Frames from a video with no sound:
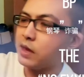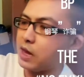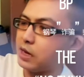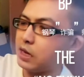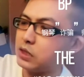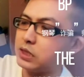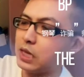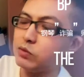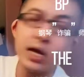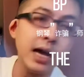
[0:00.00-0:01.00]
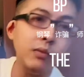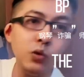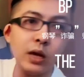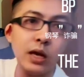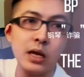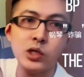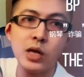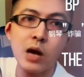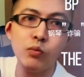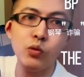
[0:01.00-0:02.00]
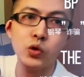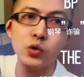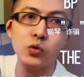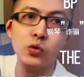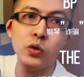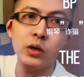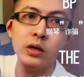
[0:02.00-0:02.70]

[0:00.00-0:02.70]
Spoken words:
and at the same time you can actually output to